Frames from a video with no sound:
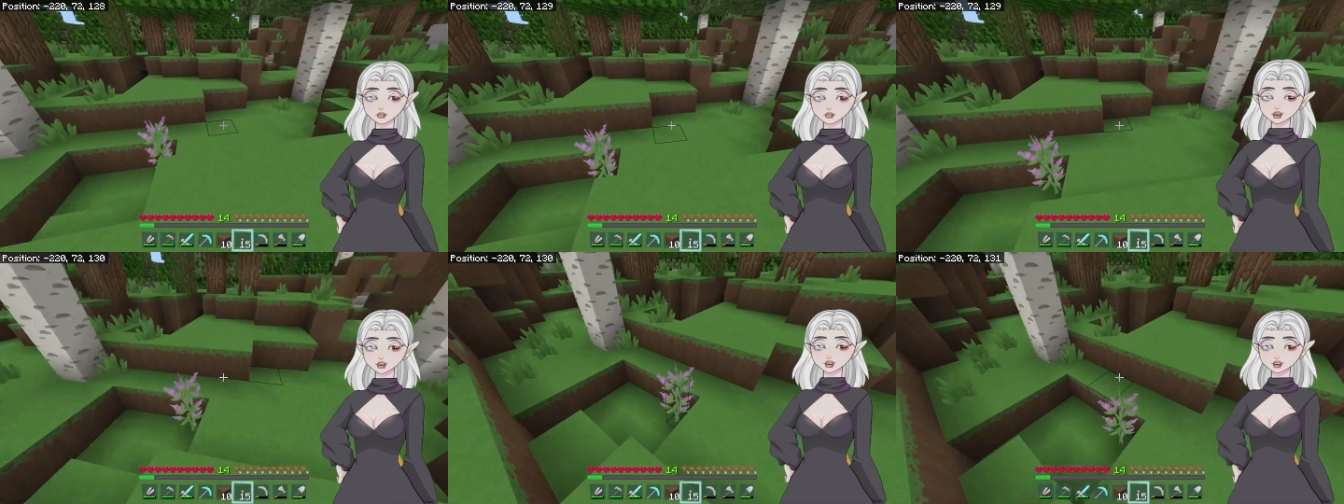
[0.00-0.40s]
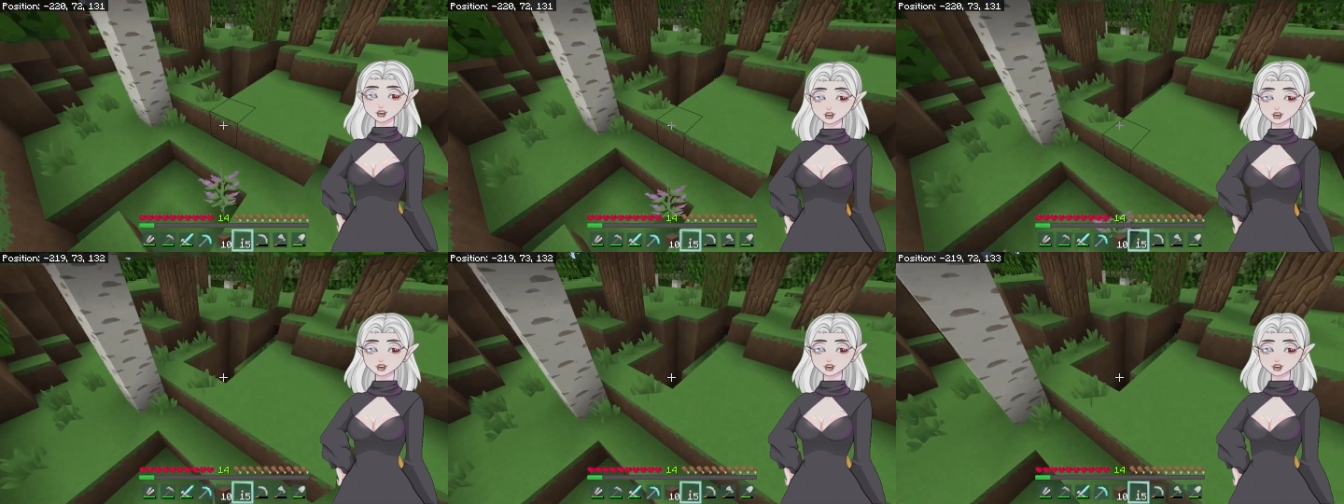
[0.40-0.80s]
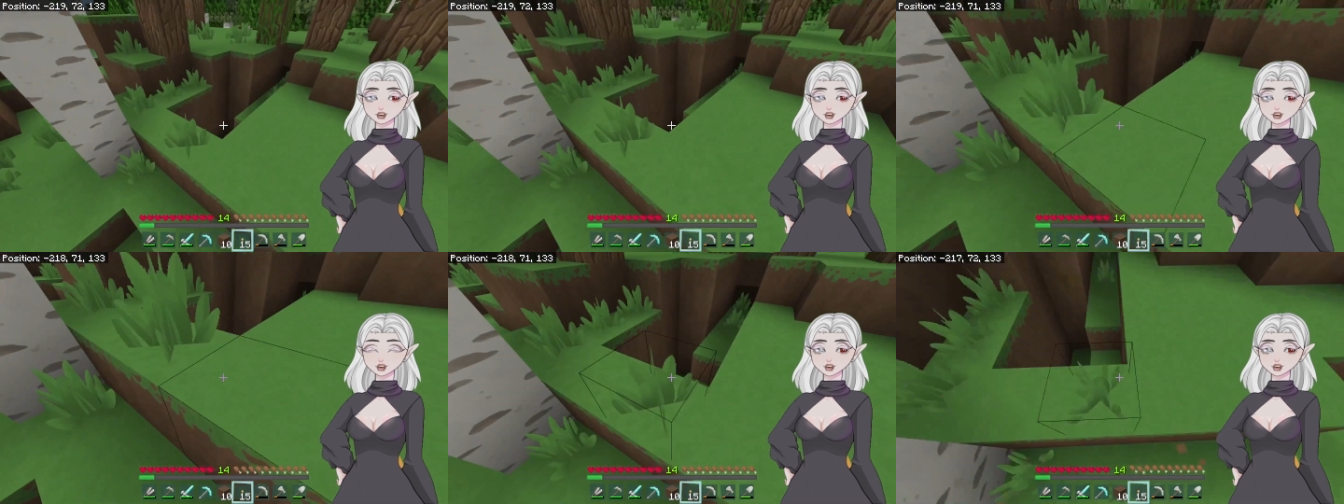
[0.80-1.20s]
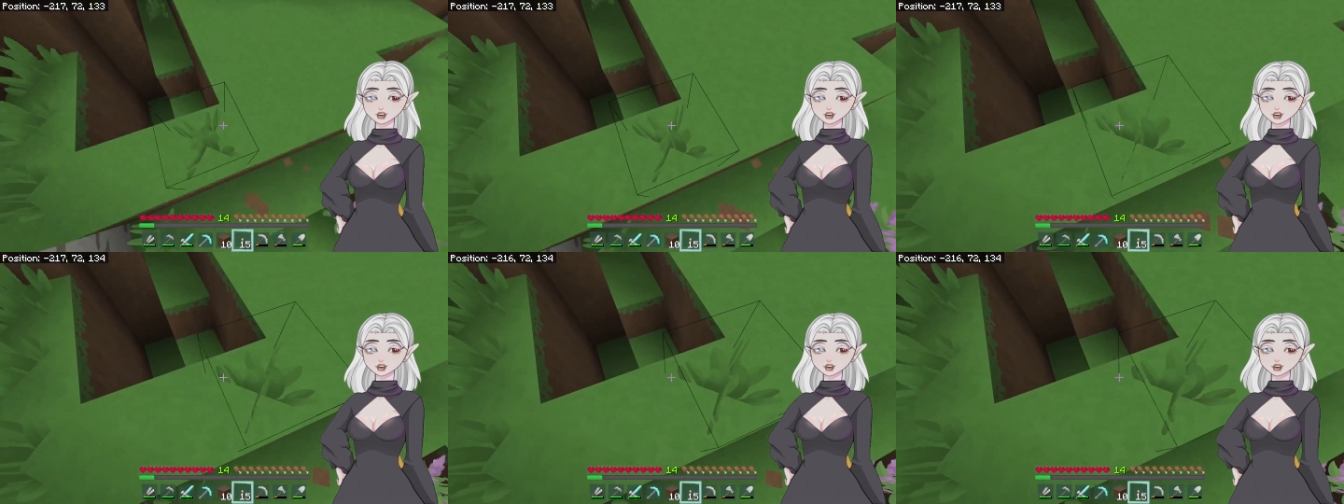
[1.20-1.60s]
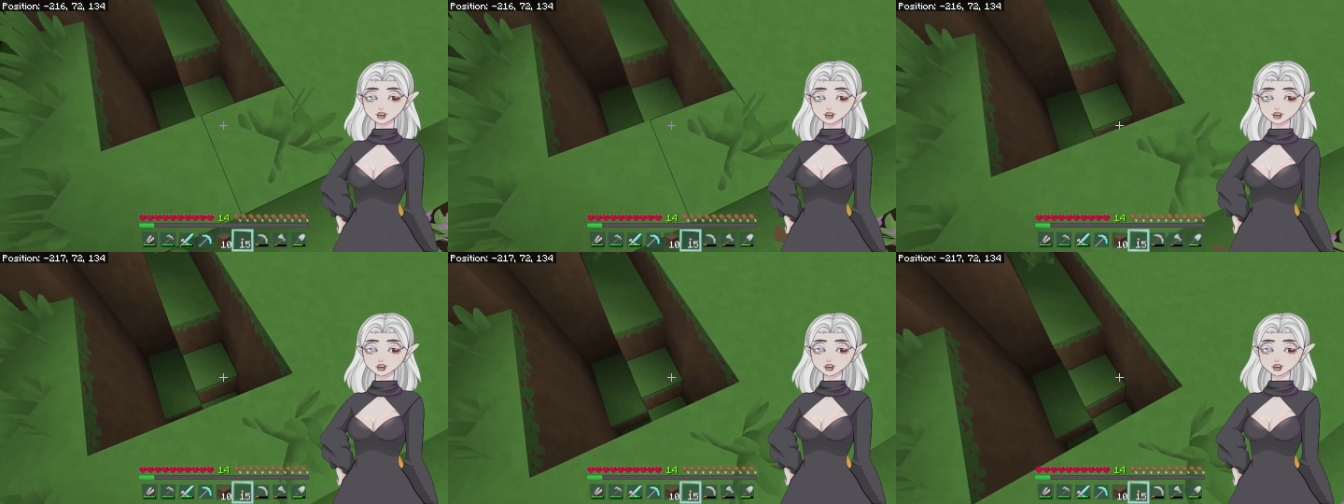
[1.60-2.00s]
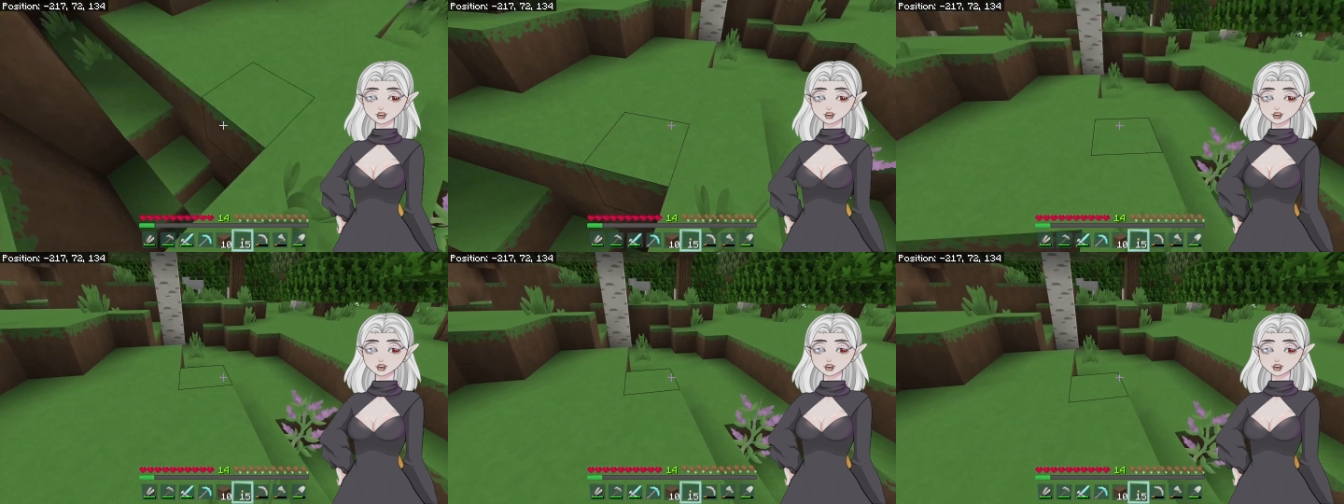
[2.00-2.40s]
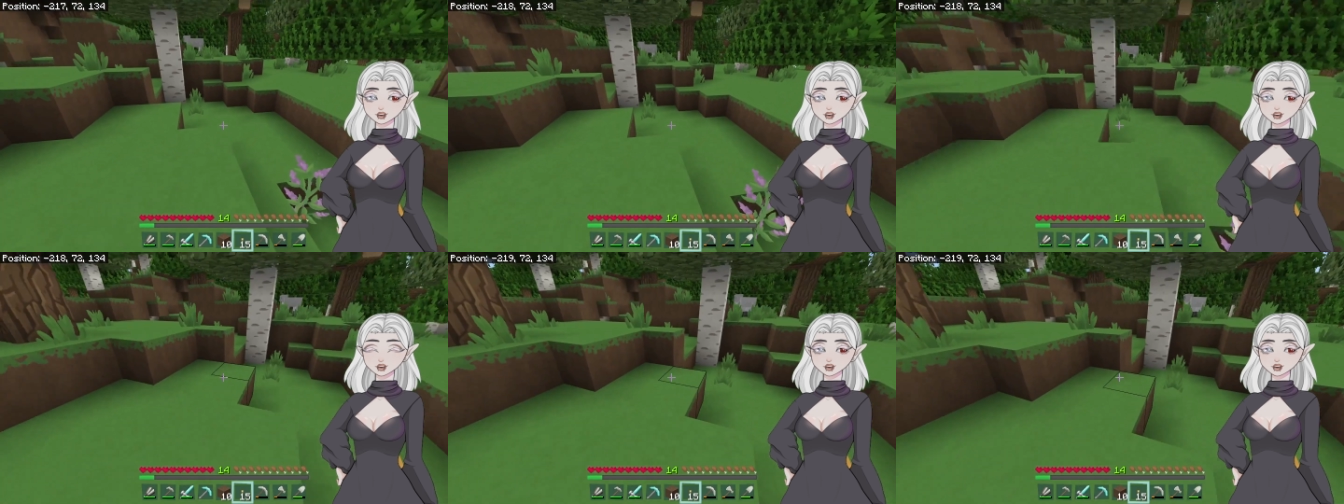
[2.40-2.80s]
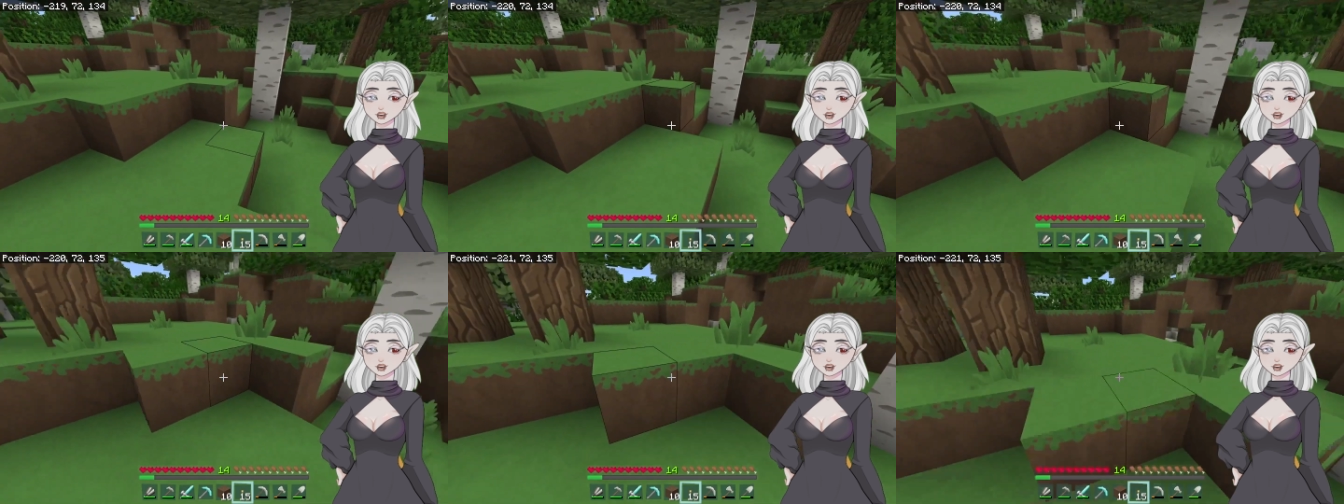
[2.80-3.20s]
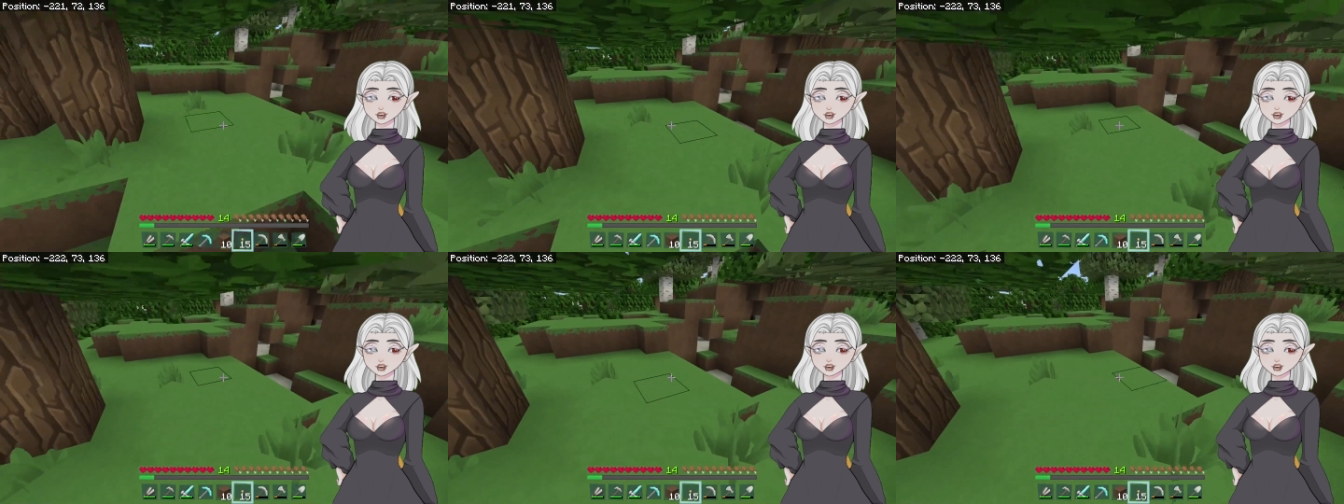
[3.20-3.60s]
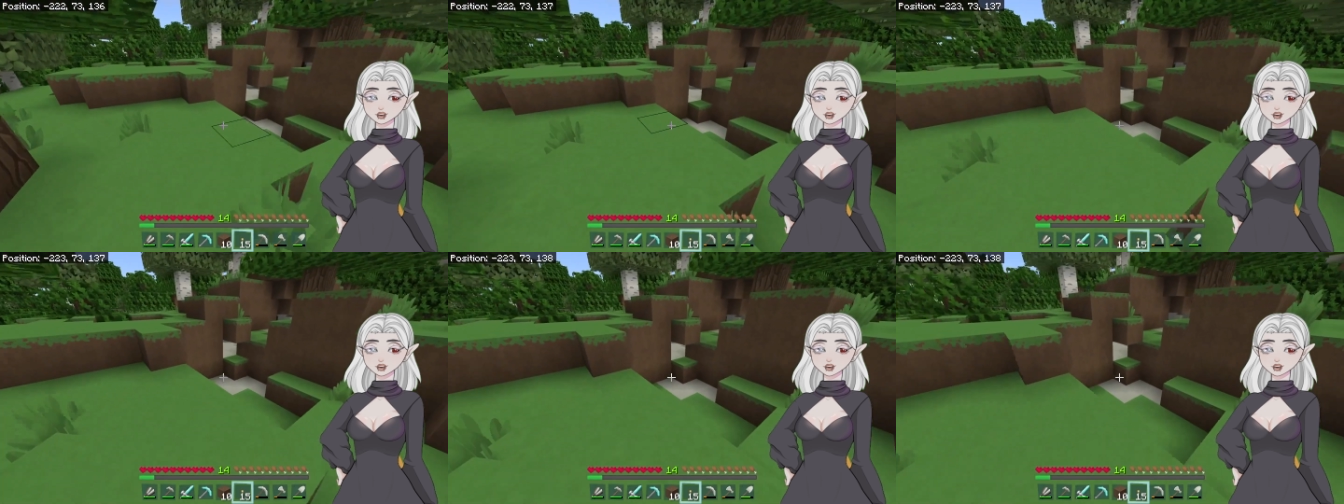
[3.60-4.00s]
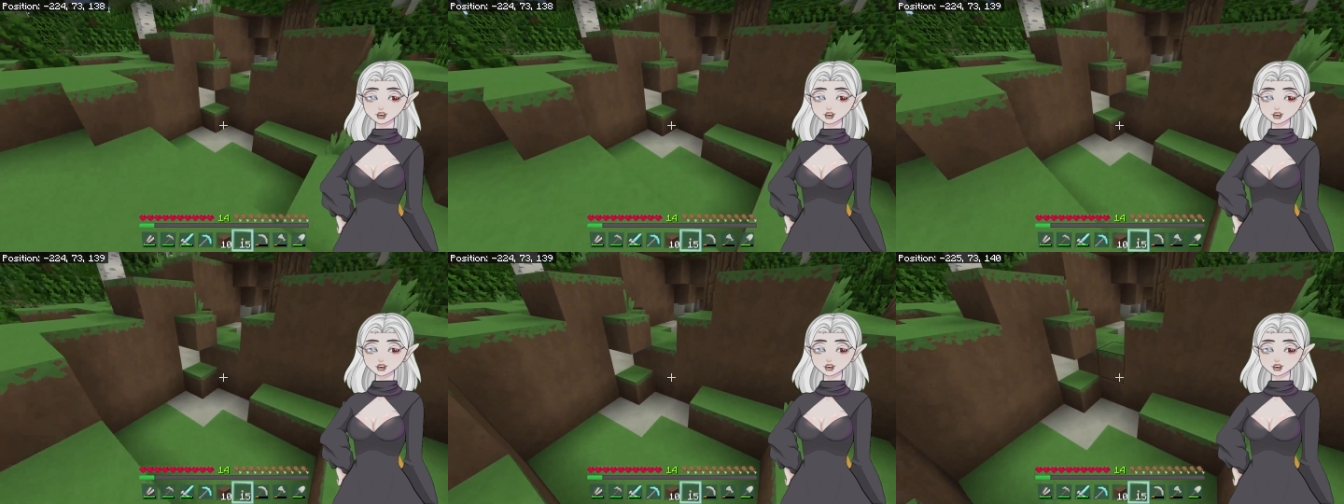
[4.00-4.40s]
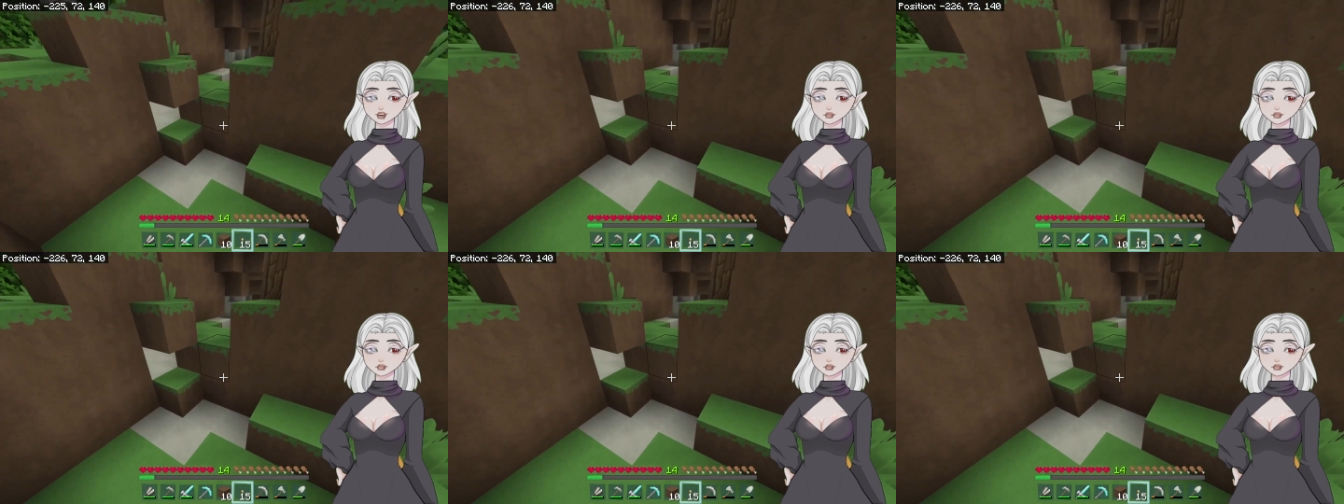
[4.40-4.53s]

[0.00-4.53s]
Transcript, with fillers: And you know, I'll miss that. I'll actually miss that little social aspect of it.